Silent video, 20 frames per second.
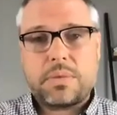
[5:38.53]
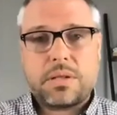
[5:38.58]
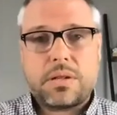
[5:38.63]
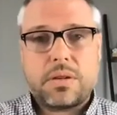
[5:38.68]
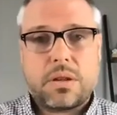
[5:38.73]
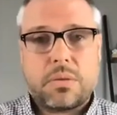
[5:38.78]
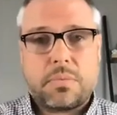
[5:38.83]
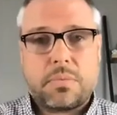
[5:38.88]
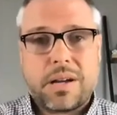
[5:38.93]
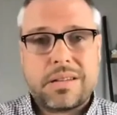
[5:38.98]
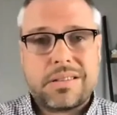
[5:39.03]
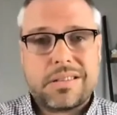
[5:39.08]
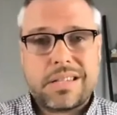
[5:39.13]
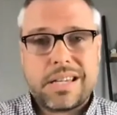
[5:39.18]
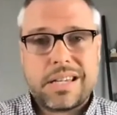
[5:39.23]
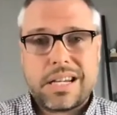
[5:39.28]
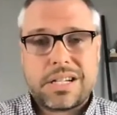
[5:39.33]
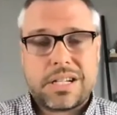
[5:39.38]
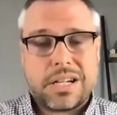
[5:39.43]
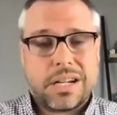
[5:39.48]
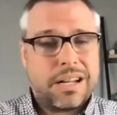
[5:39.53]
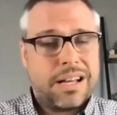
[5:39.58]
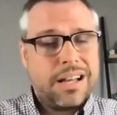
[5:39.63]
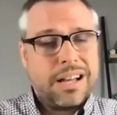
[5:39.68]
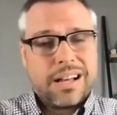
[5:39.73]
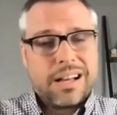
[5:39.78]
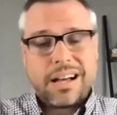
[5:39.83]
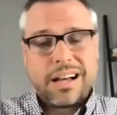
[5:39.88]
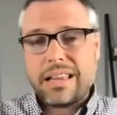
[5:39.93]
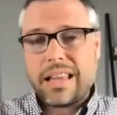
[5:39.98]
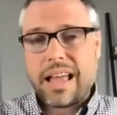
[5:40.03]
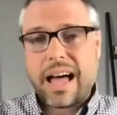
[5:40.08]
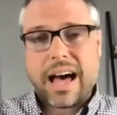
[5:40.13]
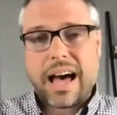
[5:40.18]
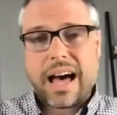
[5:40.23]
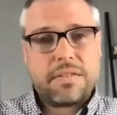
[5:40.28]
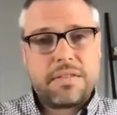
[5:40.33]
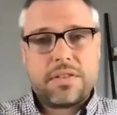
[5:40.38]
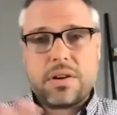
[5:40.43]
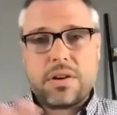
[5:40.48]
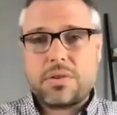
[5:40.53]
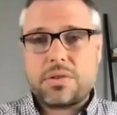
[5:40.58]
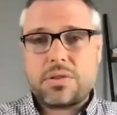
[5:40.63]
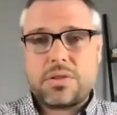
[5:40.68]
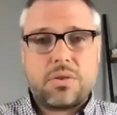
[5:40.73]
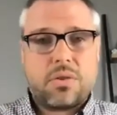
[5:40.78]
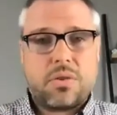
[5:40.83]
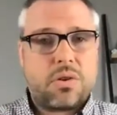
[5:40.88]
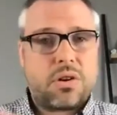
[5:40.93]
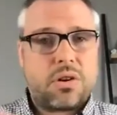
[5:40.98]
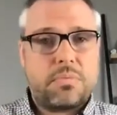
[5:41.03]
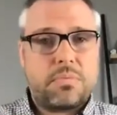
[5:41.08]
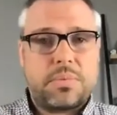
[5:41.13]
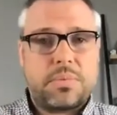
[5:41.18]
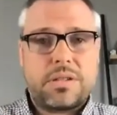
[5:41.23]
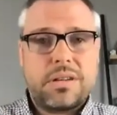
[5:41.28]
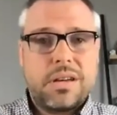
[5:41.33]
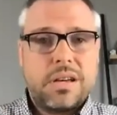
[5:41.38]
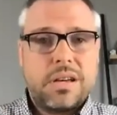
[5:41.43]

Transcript: to the presentation? A lot of those norms